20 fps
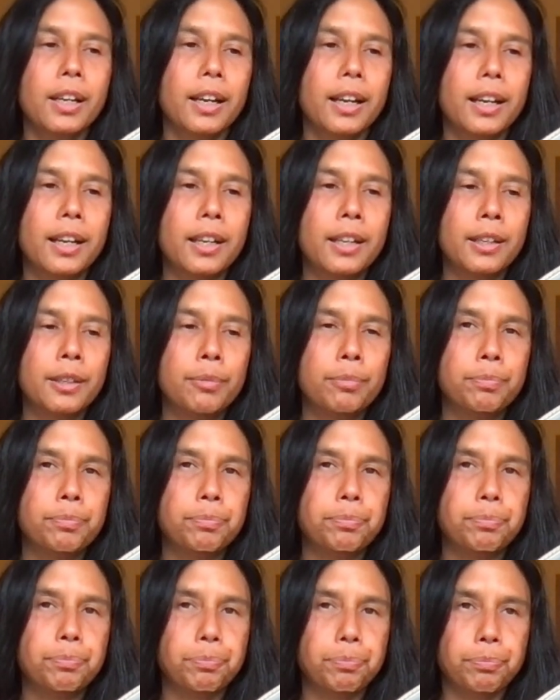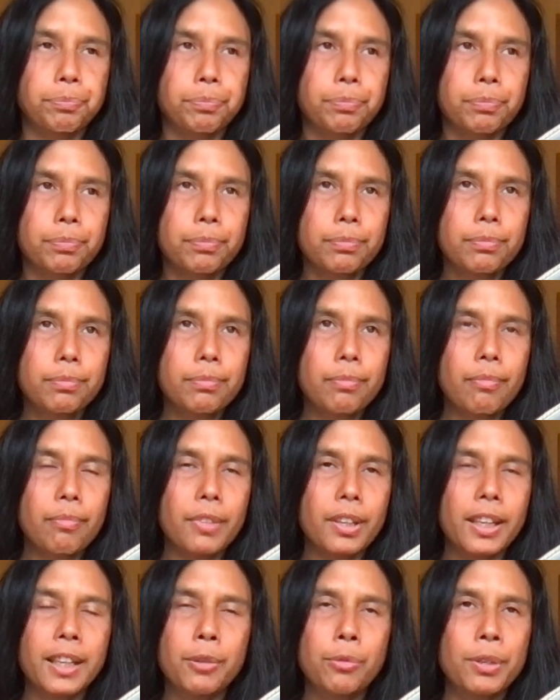And
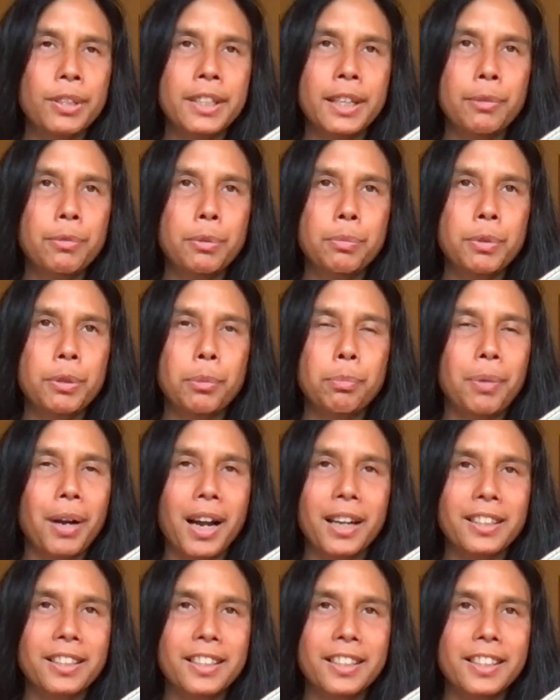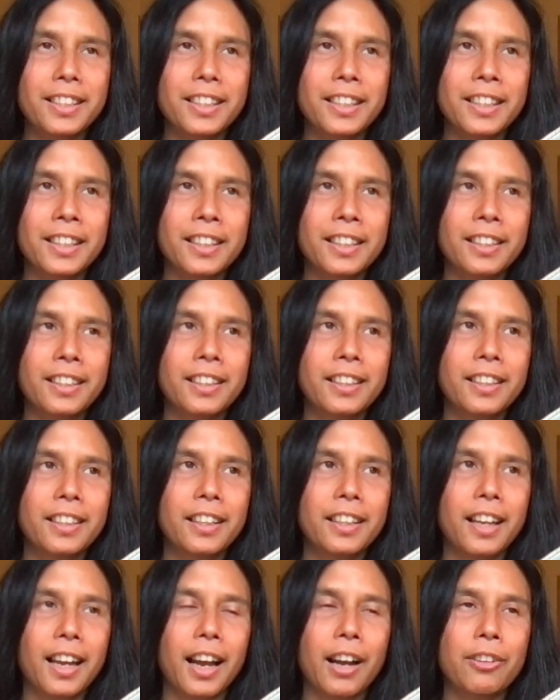one day when we were practicing
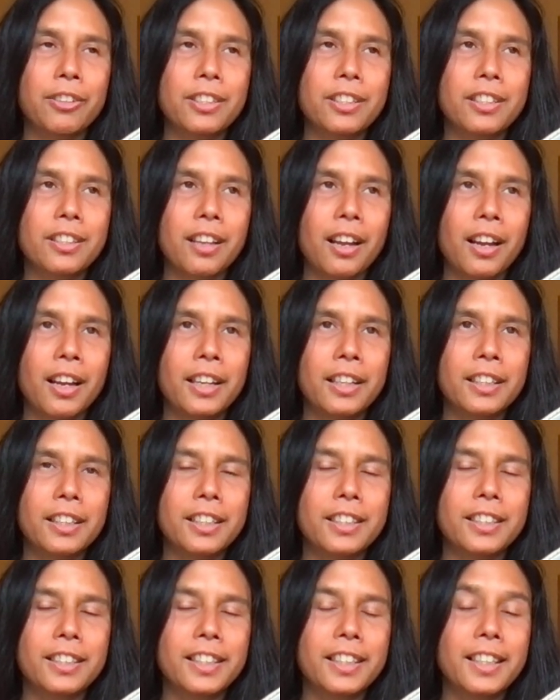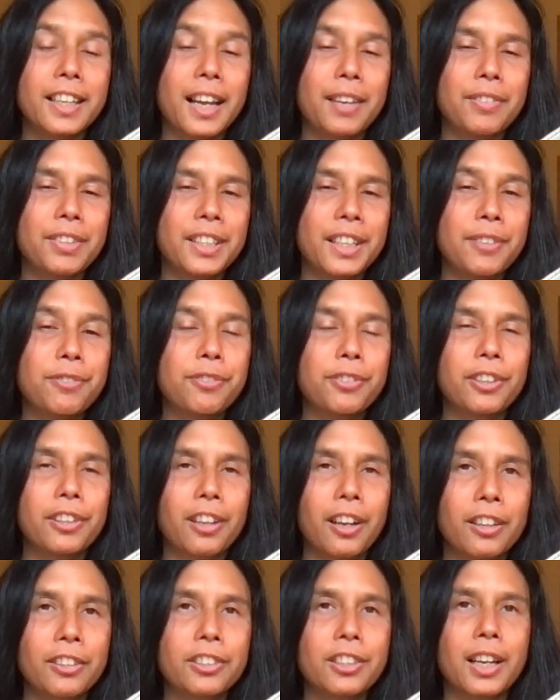outside, because it didn't have a name for a
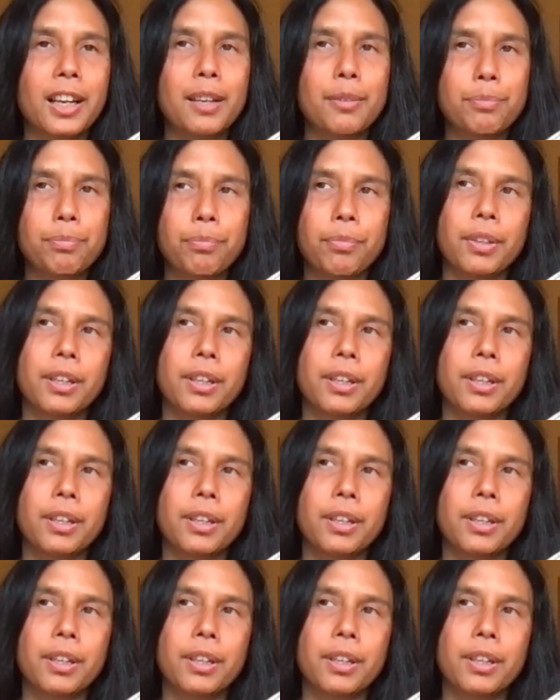long time,